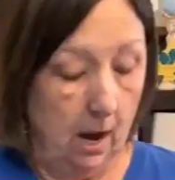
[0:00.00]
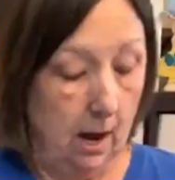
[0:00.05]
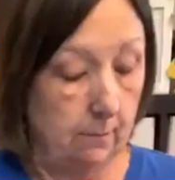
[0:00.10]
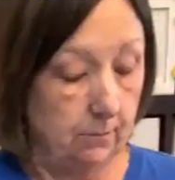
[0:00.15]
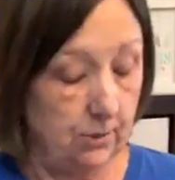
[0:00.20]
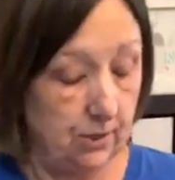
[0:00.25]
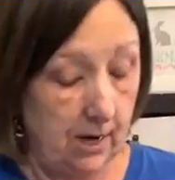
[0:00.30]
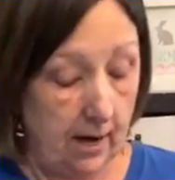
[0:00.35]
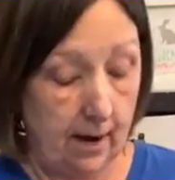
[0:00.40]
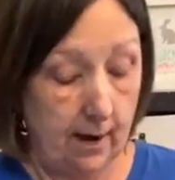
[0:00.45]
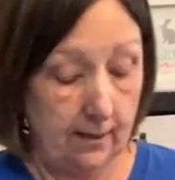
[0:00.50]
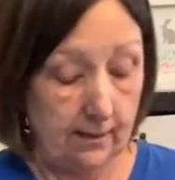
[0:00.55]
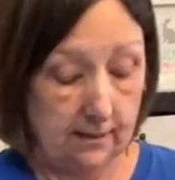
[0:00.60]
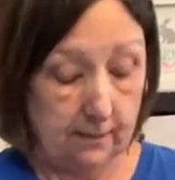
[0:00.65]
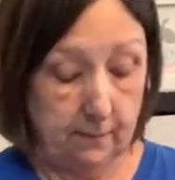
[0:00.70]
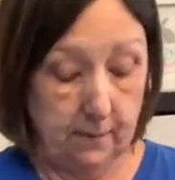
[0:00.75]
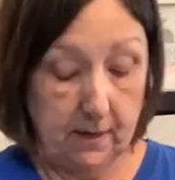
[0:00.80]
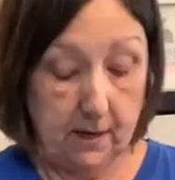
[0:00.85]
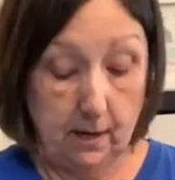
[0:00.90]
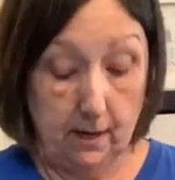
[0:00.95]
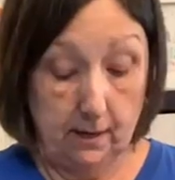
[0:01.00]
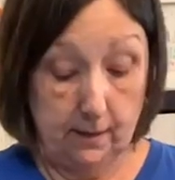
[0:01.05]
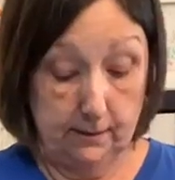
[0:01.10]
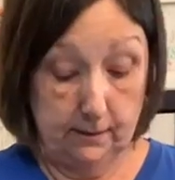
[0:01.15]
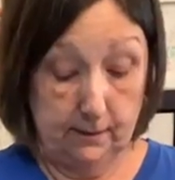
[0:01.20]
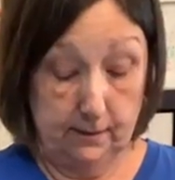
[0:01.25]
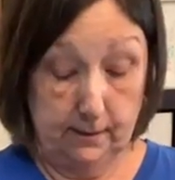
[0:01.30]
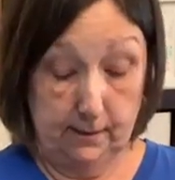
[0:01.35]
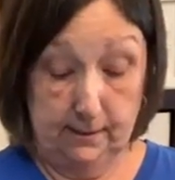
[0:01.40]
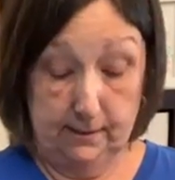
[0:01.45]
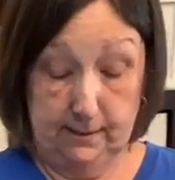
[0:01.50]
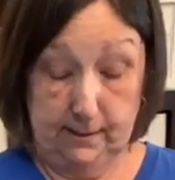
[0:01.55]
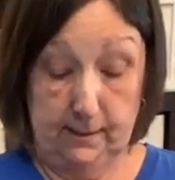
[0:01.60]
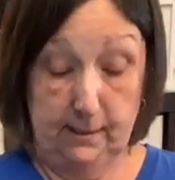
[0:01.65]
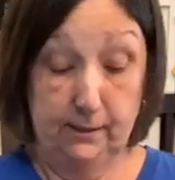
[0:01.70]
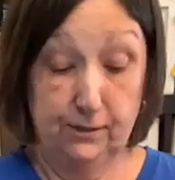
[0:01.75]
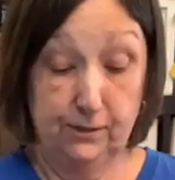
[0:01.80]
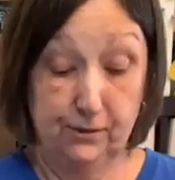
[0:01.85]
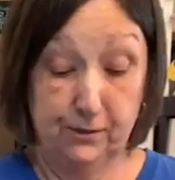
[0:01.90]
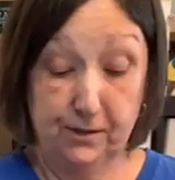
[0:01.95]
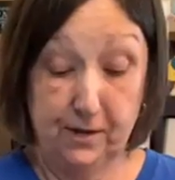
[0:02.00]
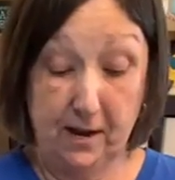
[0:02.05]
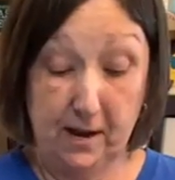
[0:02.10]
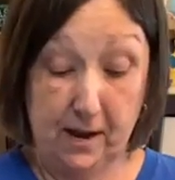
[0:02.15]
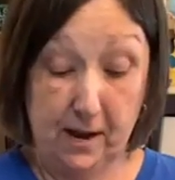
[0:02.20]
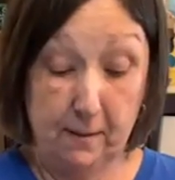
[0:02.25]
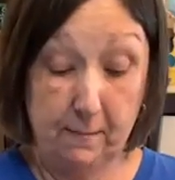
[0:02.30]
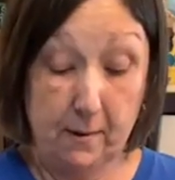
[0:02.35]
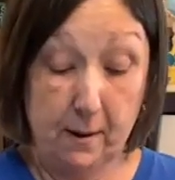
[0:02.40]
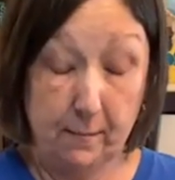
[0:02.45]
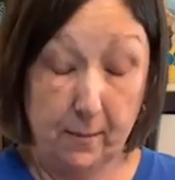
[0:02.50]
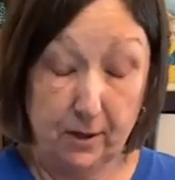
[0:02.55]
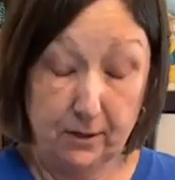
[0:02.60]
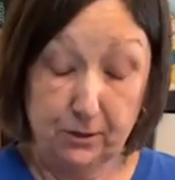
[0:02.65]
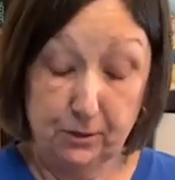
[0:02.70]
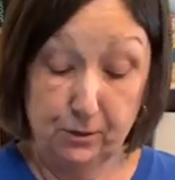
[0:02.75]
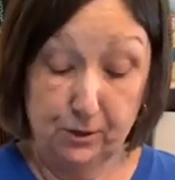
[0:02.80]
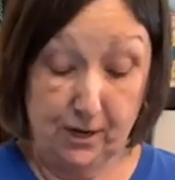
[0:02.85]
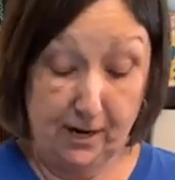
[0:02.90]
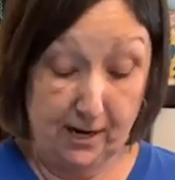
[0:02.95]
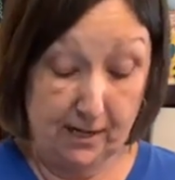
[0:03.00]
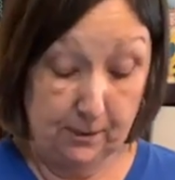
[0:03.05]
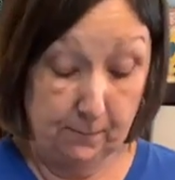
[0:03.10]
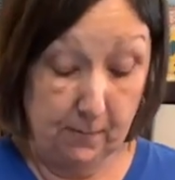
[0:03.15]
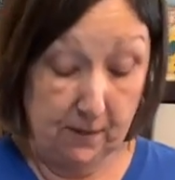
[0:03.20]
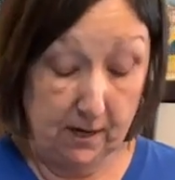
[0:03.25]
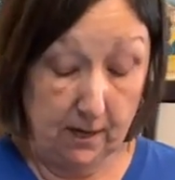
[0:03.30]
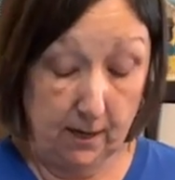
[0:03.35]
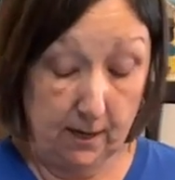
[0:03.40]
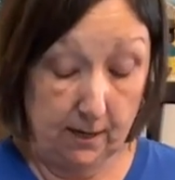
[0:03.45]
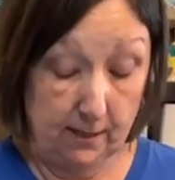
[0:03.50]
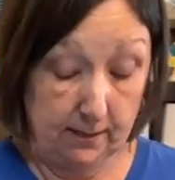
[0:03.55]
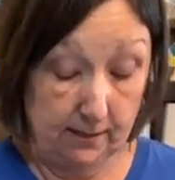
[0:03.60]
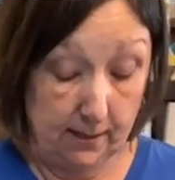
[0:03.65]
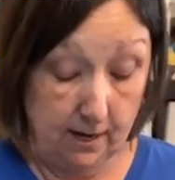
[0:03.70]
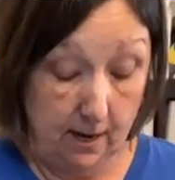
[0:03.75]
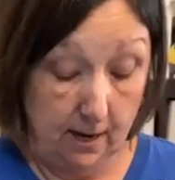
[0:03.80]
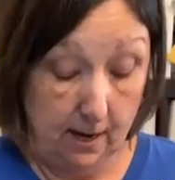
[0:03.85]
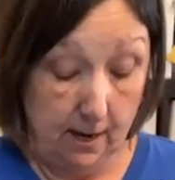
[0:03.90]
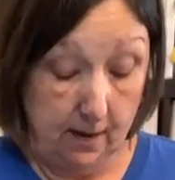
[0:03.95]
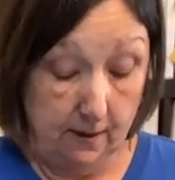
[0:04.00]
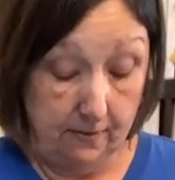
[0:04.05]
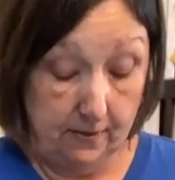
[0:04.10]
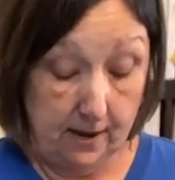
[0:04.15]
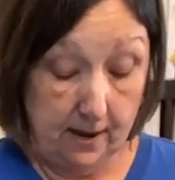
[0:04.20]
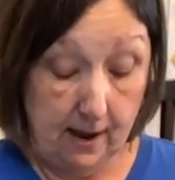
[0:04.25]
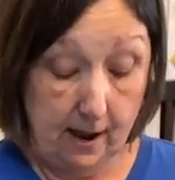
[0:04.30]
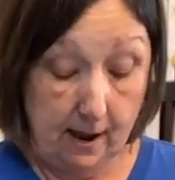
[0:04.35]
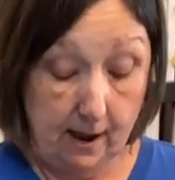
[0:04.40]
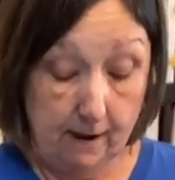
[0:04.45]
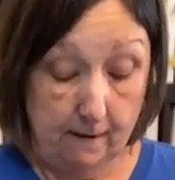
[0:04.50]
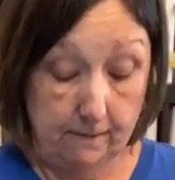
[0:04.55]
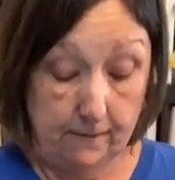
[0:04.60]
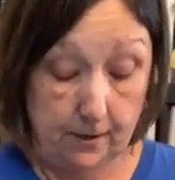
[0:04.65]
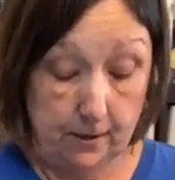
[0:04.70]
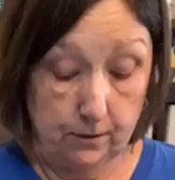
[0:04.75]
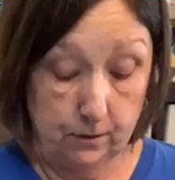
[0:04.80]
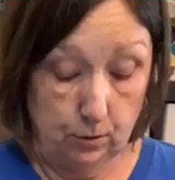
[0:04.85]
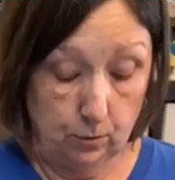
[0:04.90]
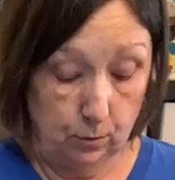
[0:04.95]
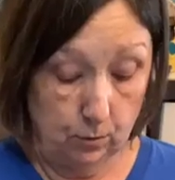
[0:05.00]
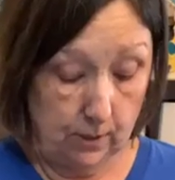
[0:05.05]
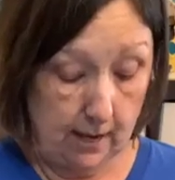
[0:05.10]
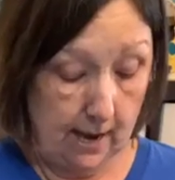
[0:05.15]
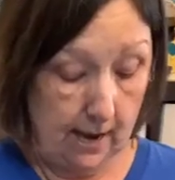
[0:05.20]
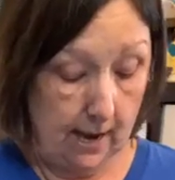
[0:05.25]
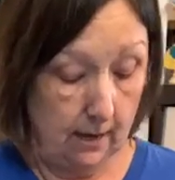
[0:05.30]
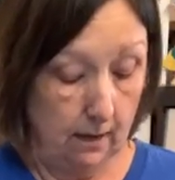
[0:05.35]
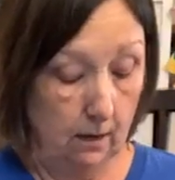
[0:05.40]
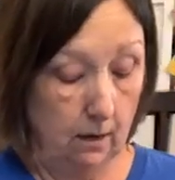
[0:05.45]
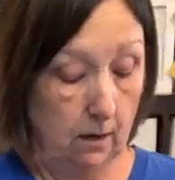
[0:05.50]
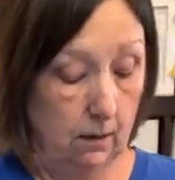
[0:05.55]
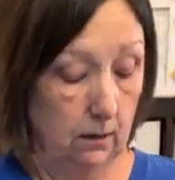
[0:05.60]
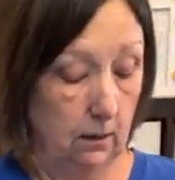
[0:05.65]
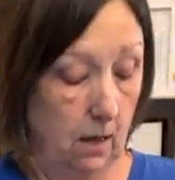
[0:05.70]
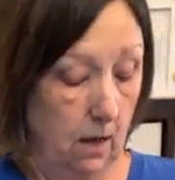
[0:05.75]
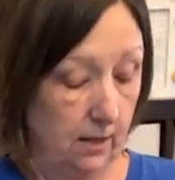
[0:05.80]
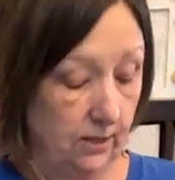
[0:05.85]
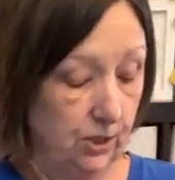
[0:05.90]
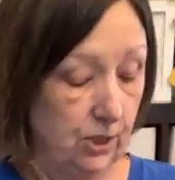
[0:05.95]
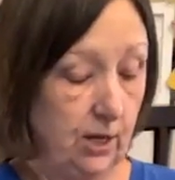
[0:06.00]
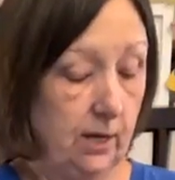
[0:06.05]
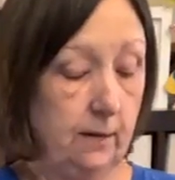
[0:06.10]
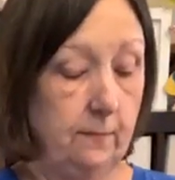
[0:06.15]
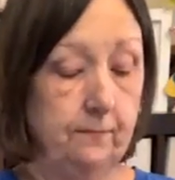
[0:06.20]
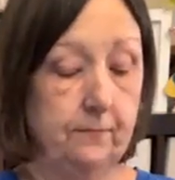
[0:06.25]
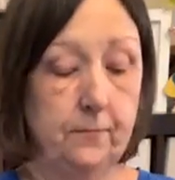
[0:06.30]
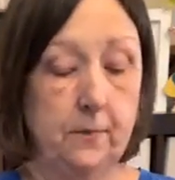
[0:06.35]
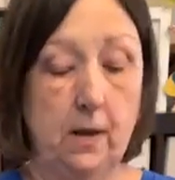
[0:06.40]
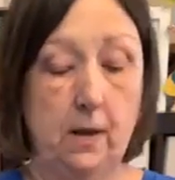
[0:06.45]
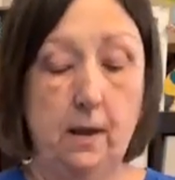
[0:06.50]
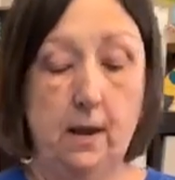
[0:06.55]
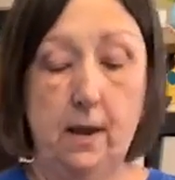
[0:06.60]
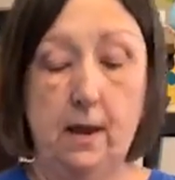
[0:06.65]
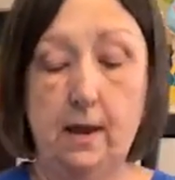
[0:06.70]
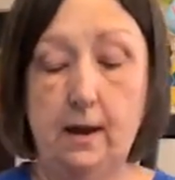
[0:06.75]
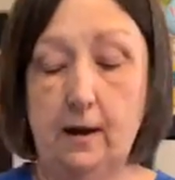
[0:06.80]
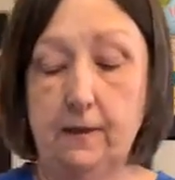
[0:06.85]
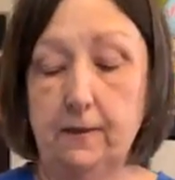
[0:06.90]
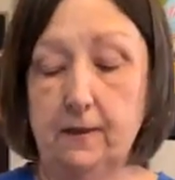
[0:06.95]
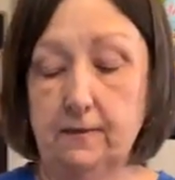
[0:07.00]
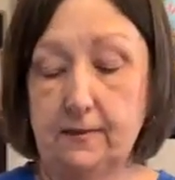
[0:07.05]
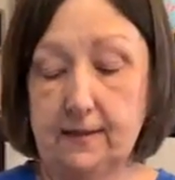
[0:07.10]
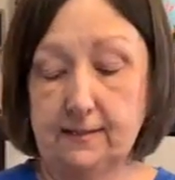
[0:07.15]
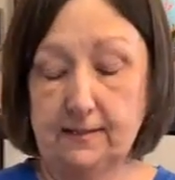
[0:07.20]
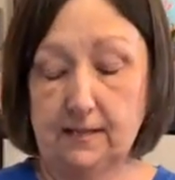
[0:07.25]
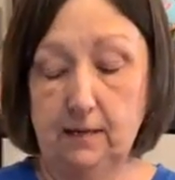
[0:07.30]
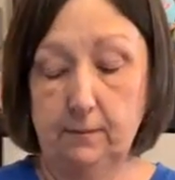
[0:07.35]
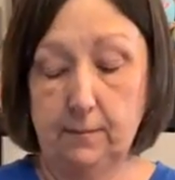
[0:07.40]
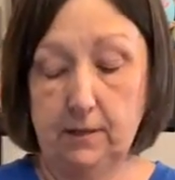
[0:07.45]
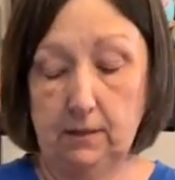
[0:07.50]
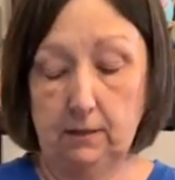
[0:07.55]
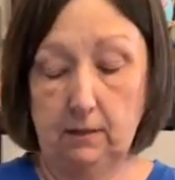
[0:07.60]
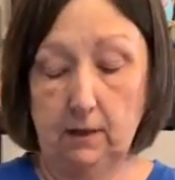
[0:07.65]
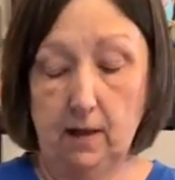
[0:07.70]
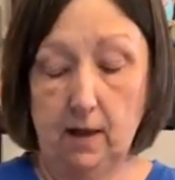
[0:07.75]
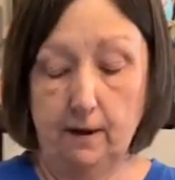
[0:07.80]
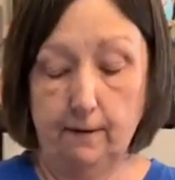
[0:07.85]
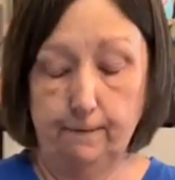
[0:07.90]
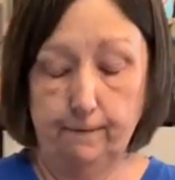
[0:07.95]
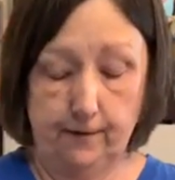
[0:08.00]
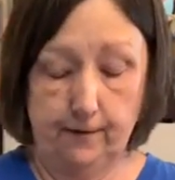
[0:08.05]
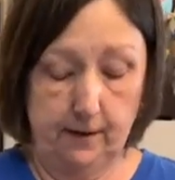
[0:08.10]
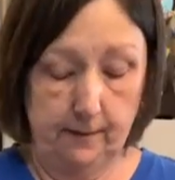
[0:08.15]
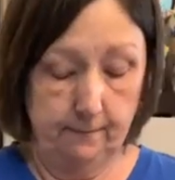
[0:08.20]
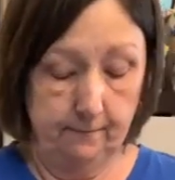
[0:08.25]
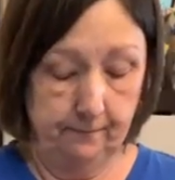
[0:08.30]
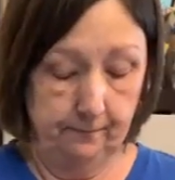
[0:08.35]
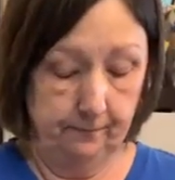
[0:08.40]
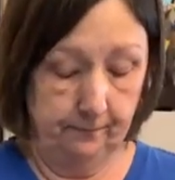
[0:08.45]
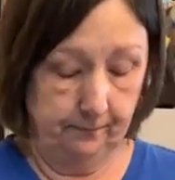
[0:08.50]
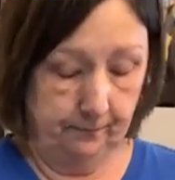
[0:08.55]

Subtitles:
I'm jazzed because it's Easter time. I'm also jazzed because they have the new catalog launching, and I think that's going to be a lot of fun.